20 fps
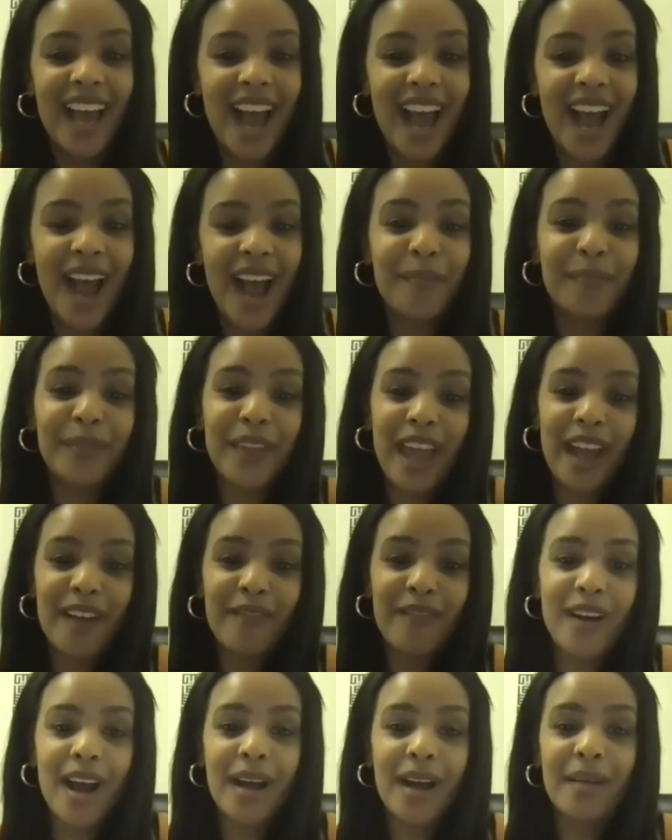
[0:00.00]

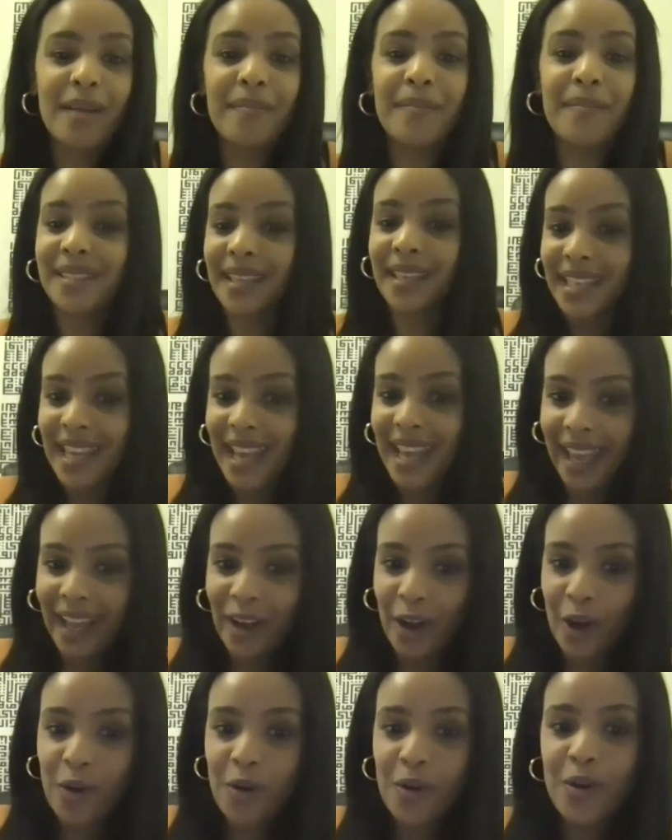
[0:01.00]
Eva
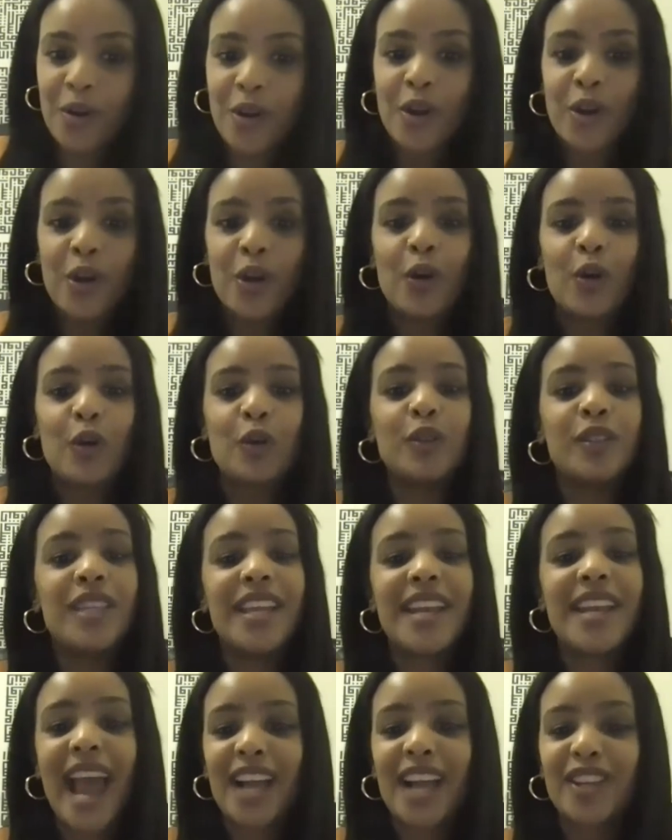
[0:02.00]
Masadiego, who's
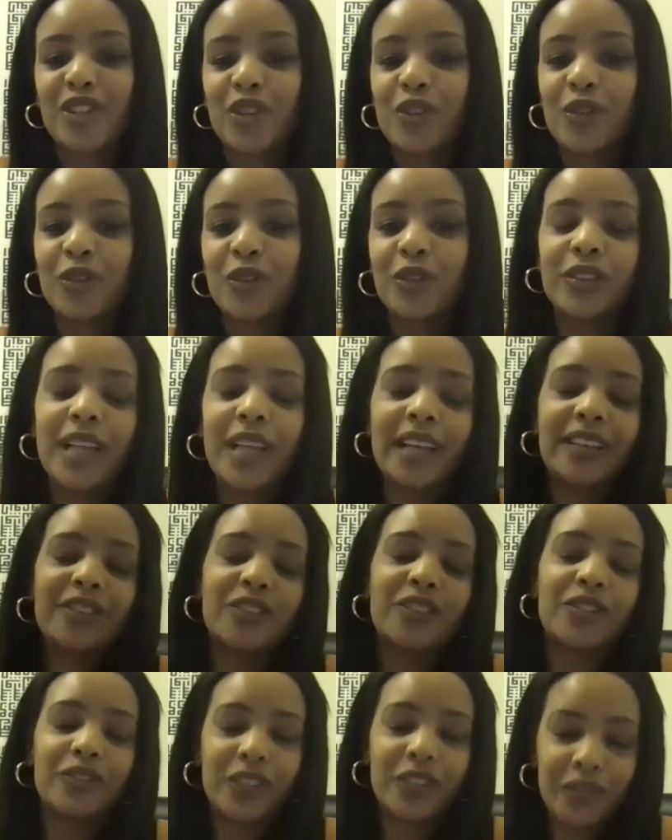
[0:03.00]
the National
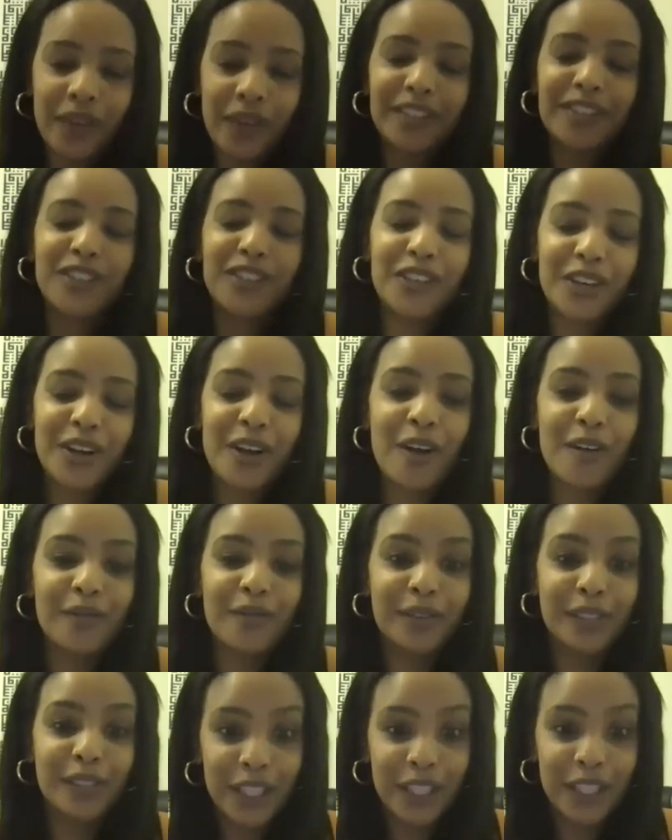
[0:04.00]
Director
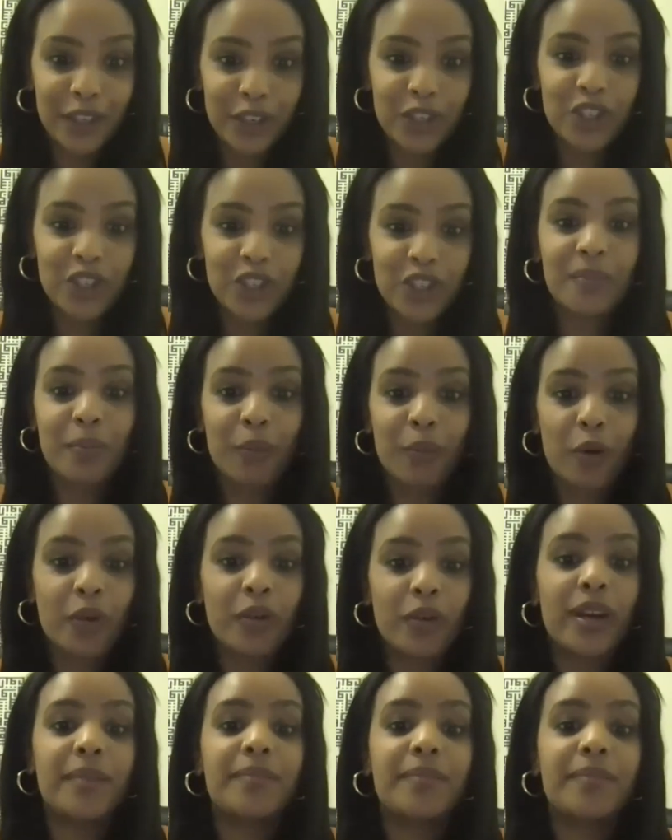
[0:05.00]
of Leadership
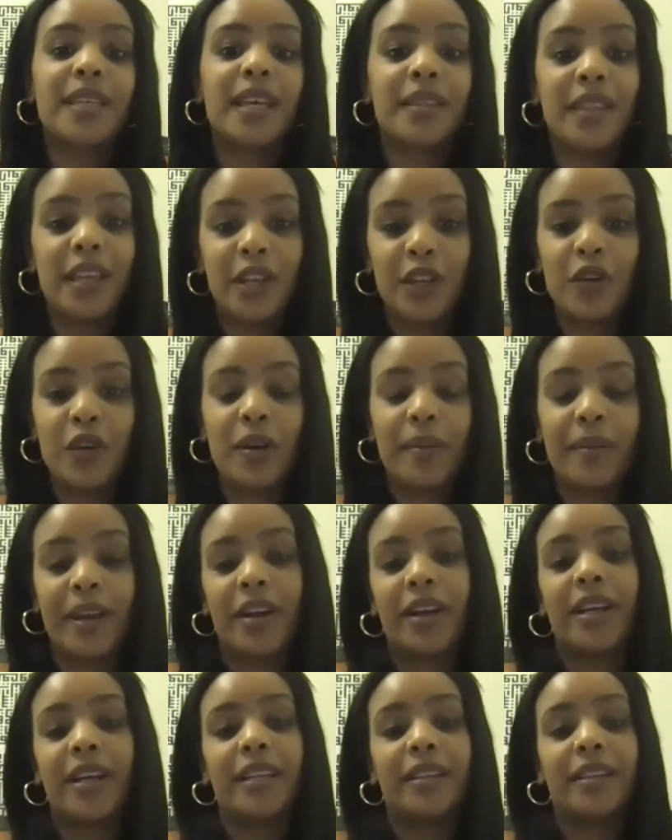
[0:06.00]
Programs at the New
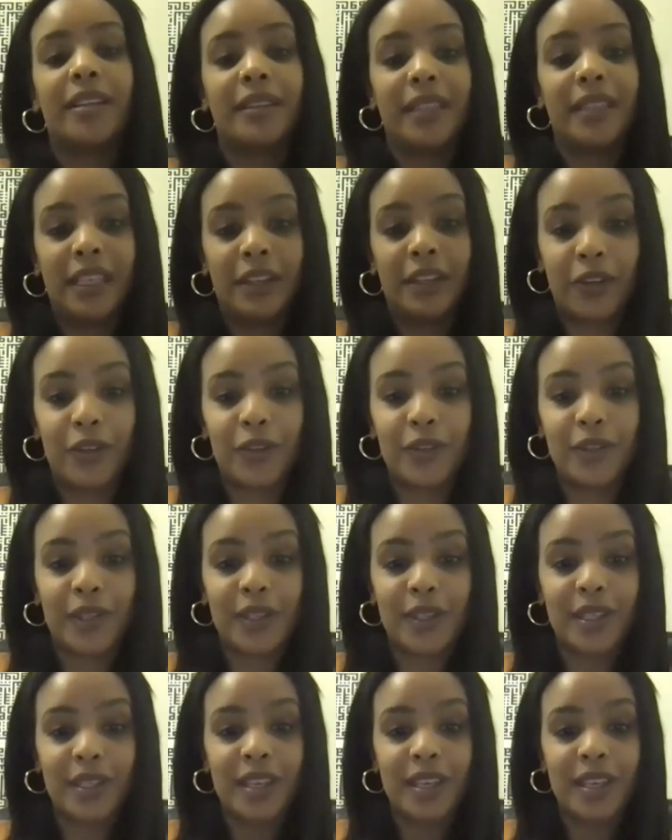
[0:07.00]
American
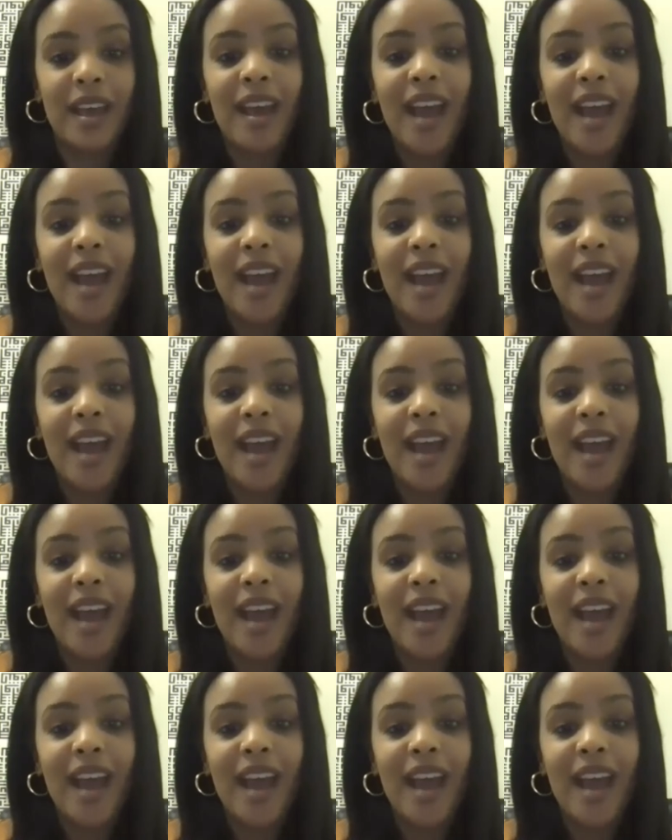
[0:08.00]
Leaders.